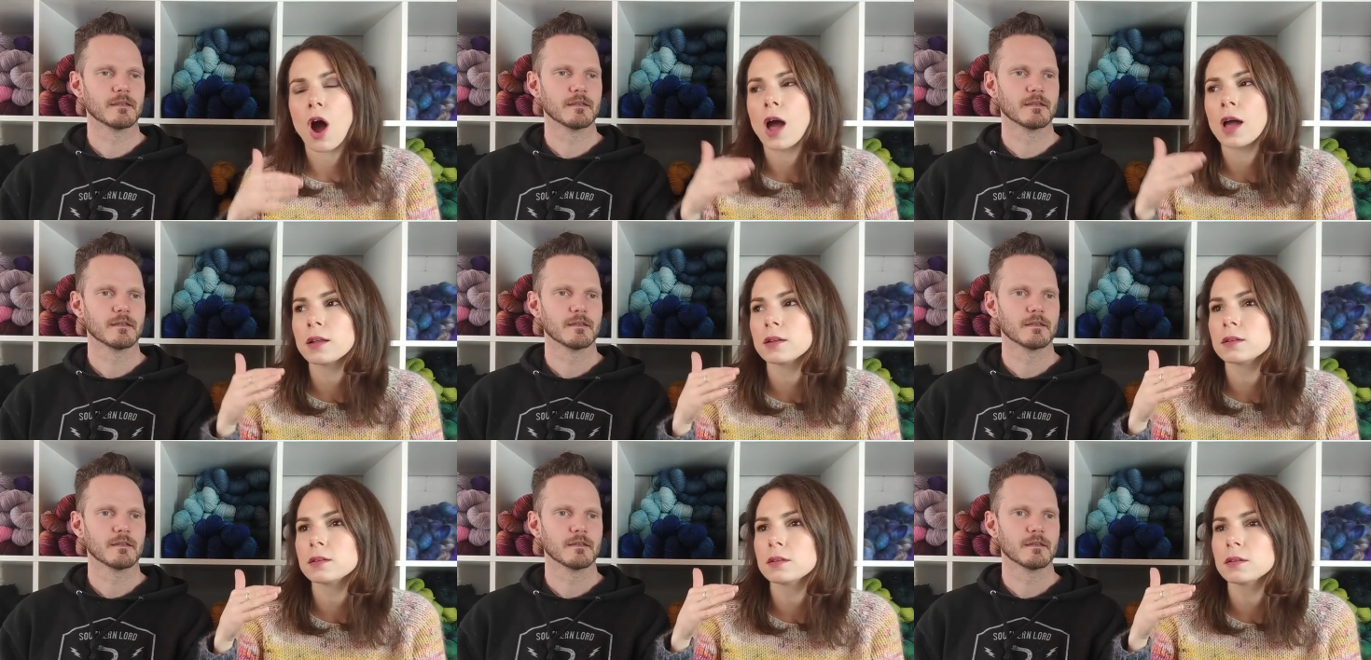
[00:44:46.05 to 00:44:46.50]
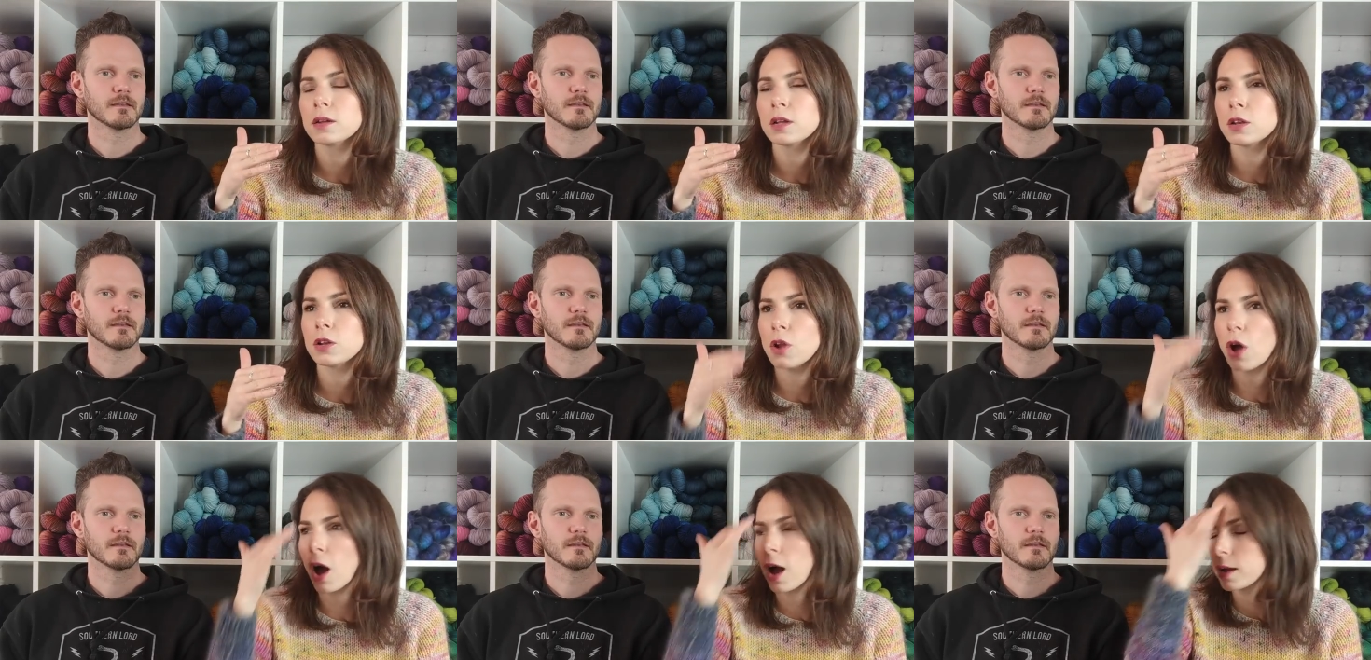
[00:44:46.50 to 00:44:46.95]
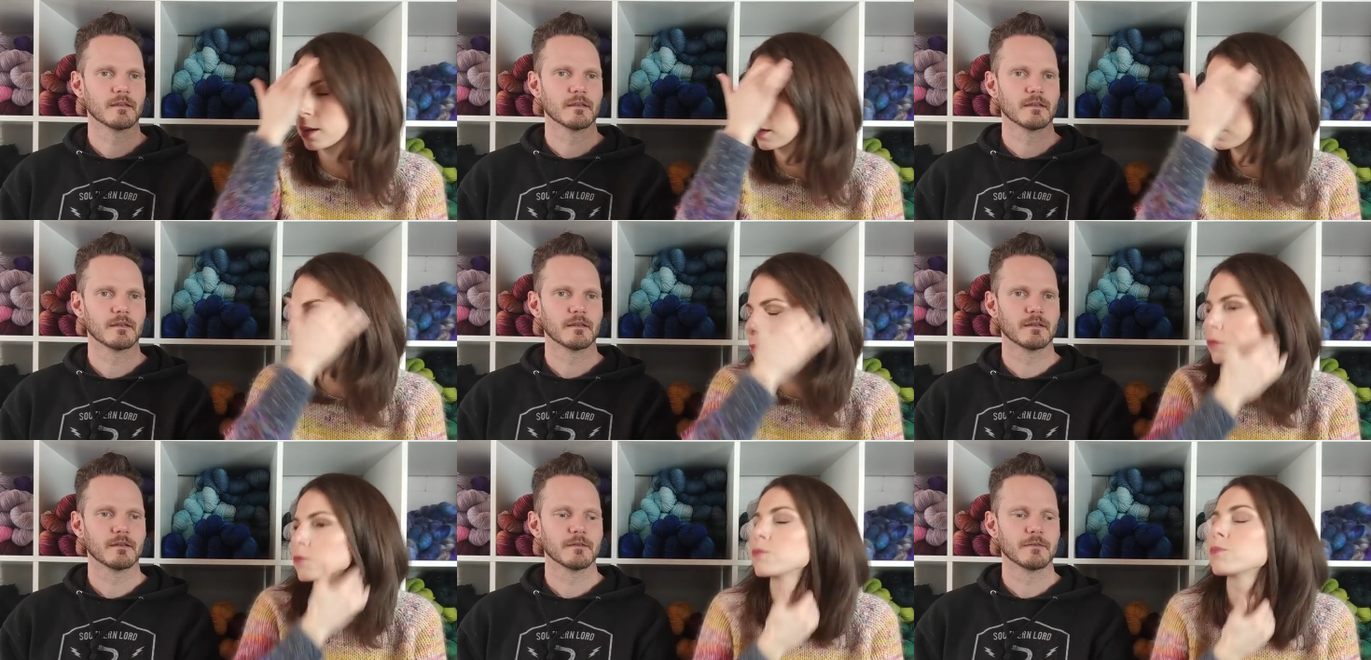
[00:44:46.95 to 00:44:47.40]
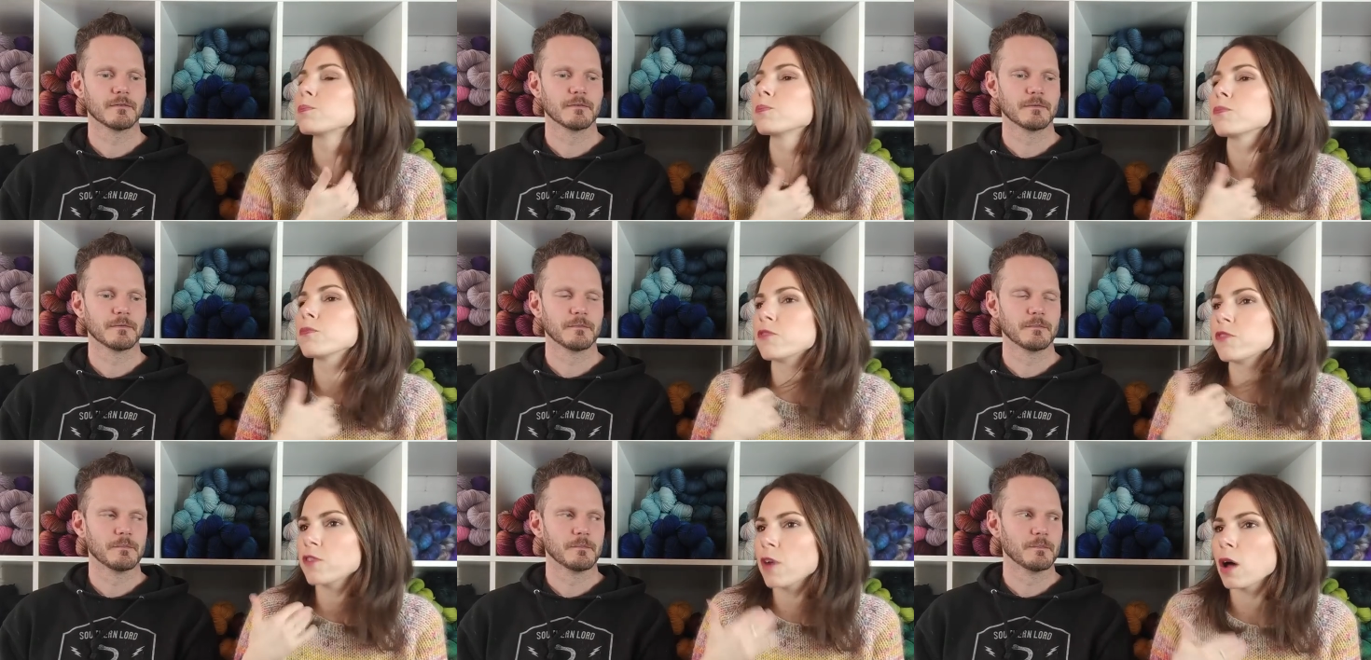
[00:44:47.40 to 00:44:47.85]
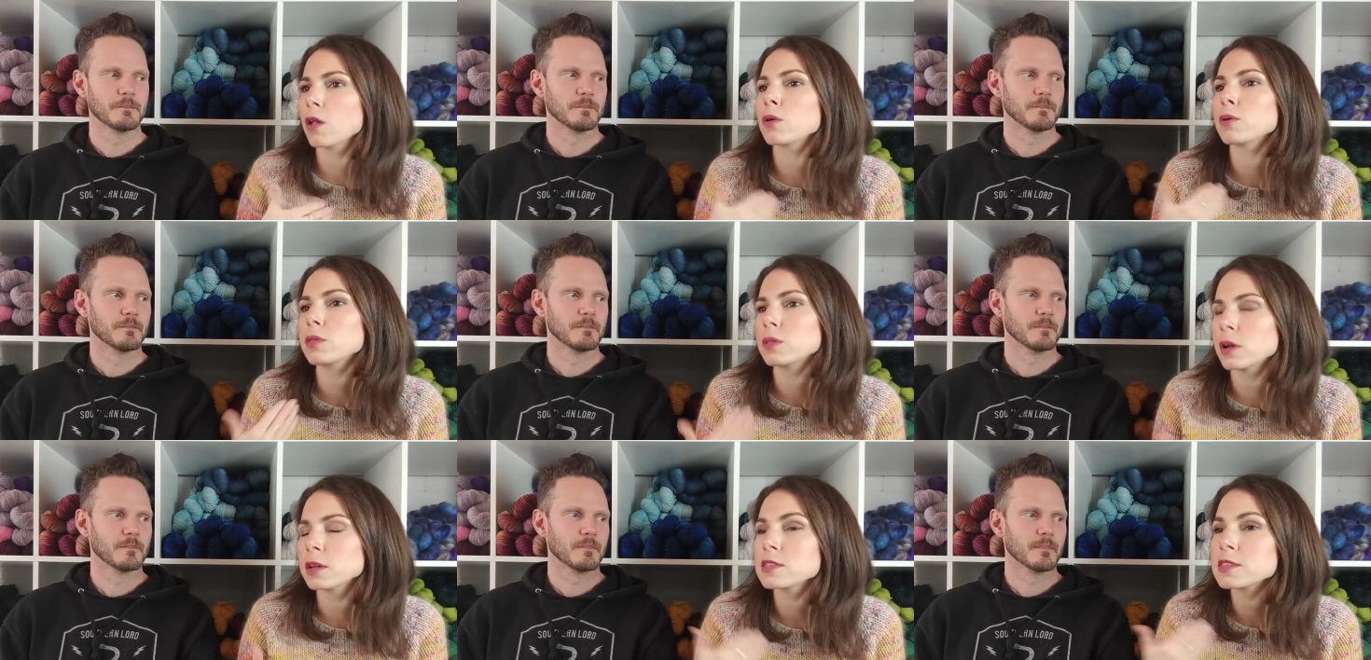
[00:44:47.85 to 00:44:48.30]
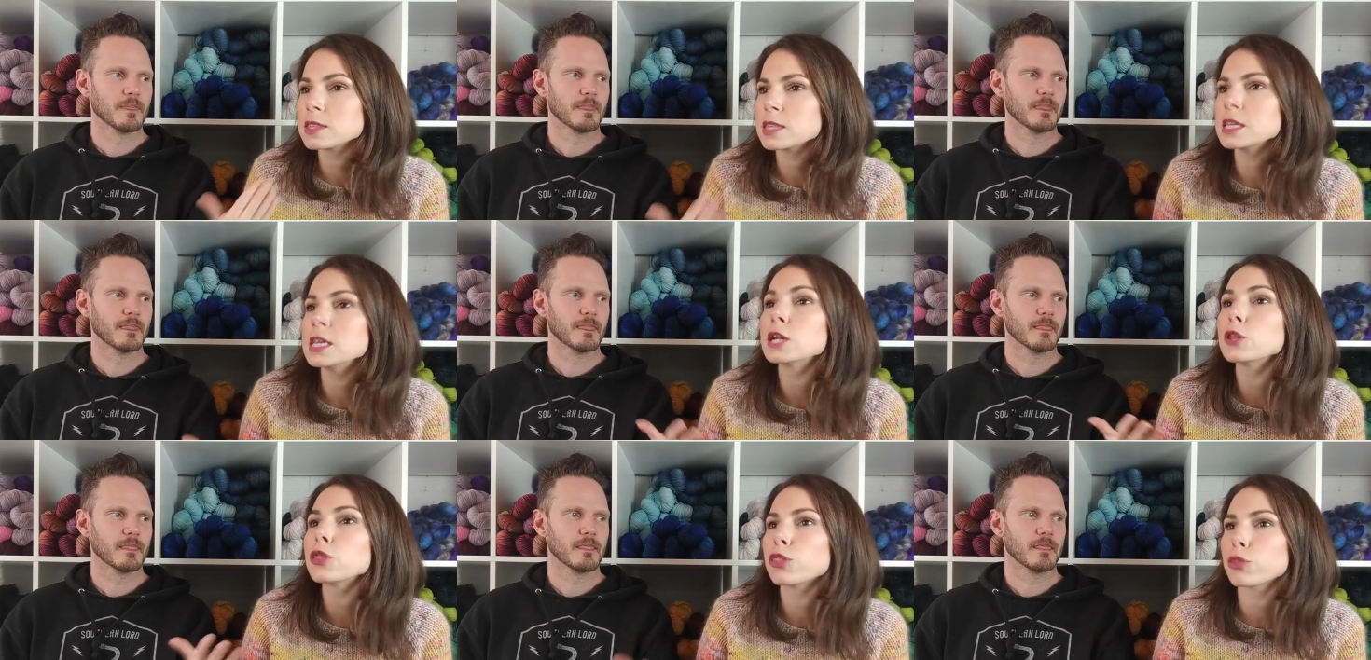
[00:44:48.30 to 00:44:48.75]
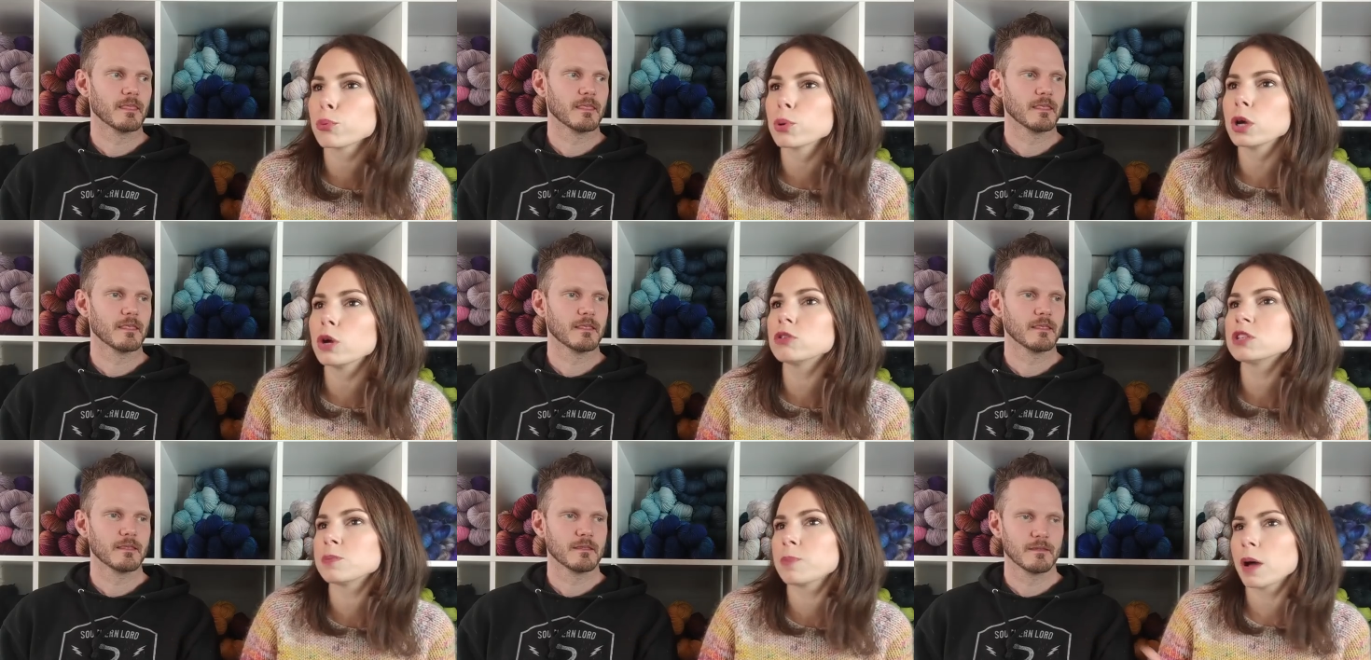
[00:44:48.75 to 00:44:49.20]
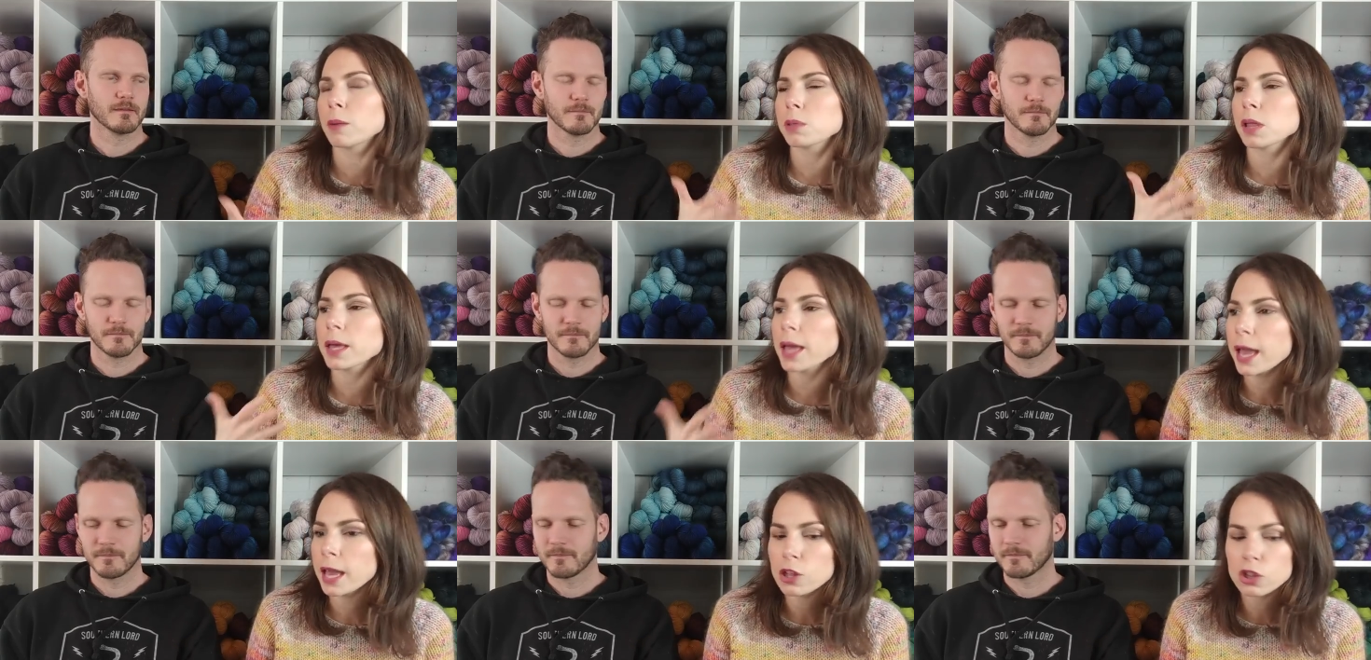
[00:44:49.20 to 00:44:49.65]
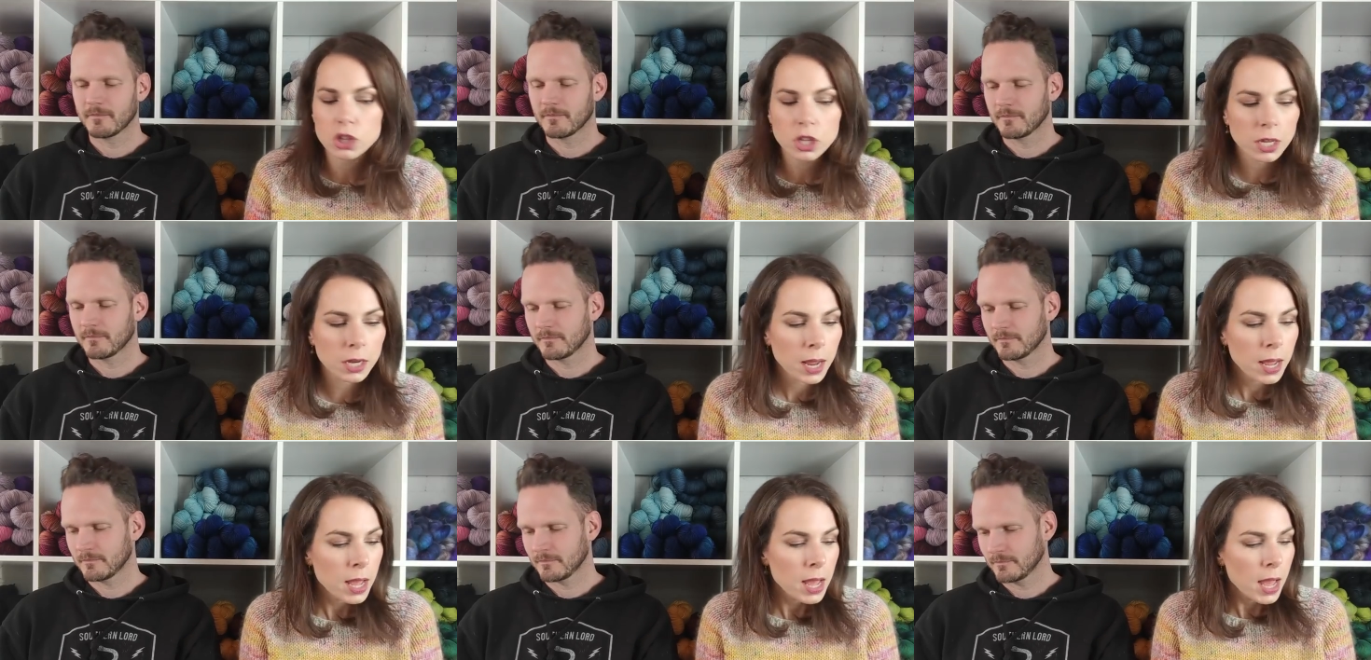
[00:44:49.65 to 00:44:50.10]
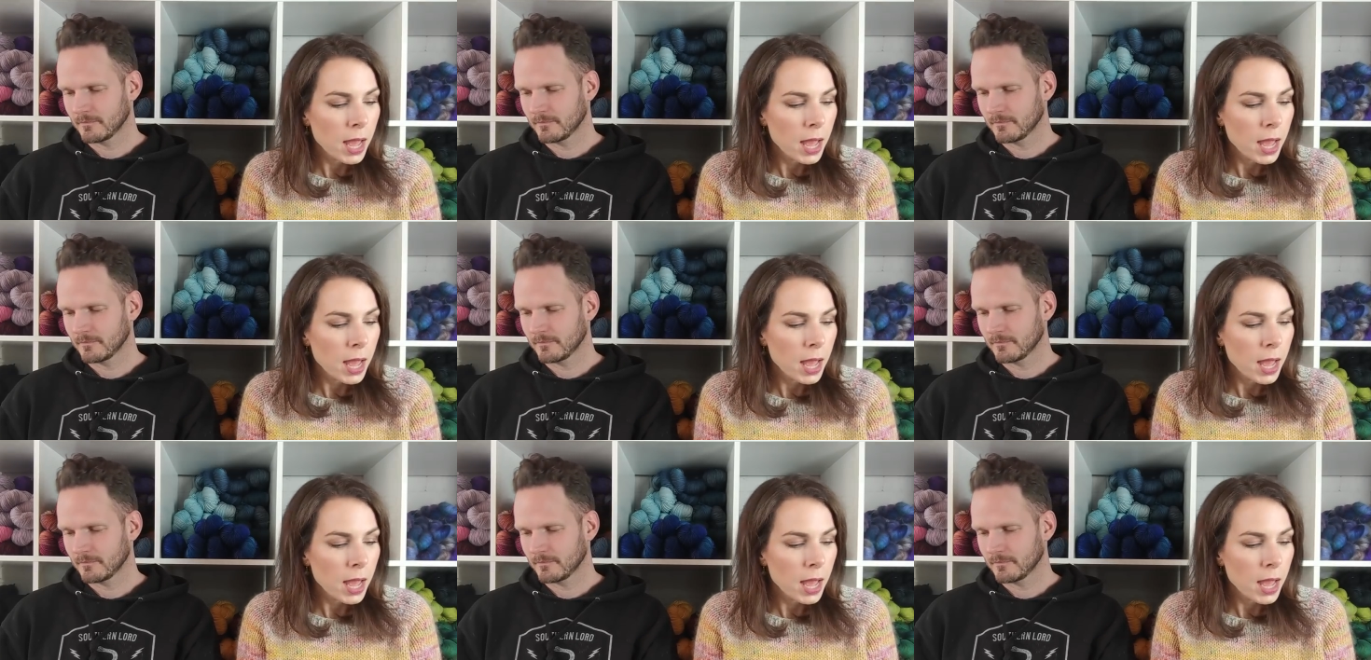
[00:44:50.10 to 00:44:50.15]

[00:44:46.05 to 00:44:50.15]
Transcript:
Speaker 1: not, not follow, not see it through to publication.